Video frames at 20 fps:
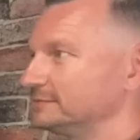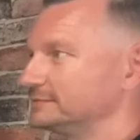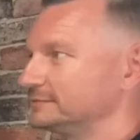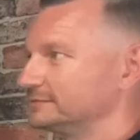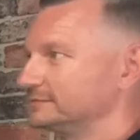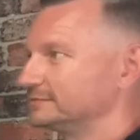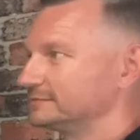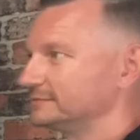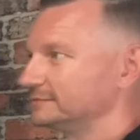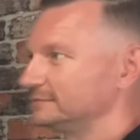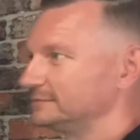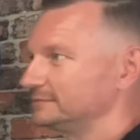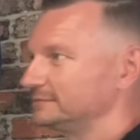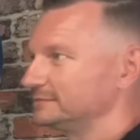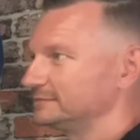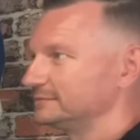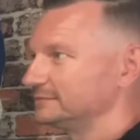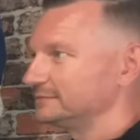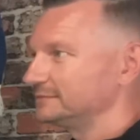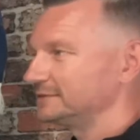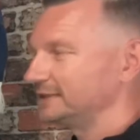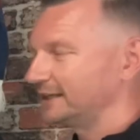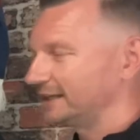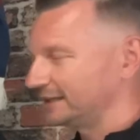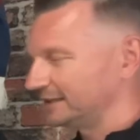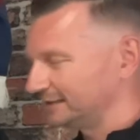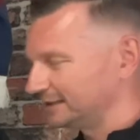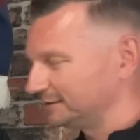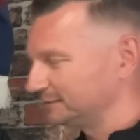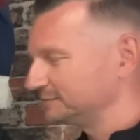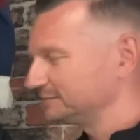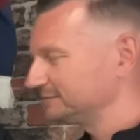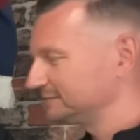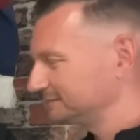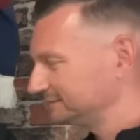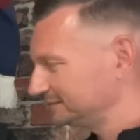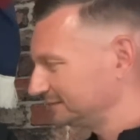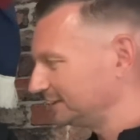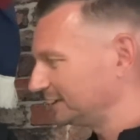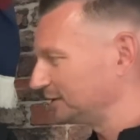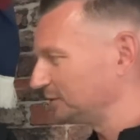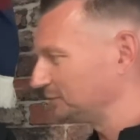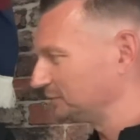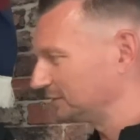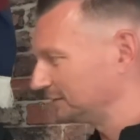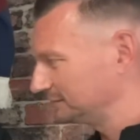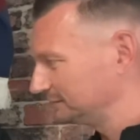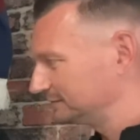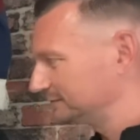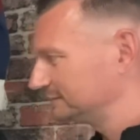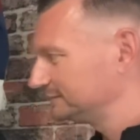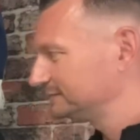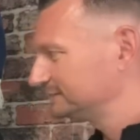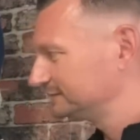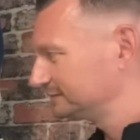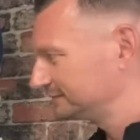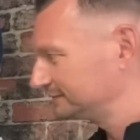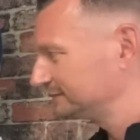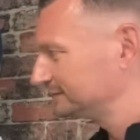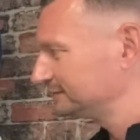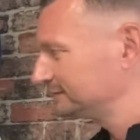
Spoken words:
you get, straight away, obviously we see that crest every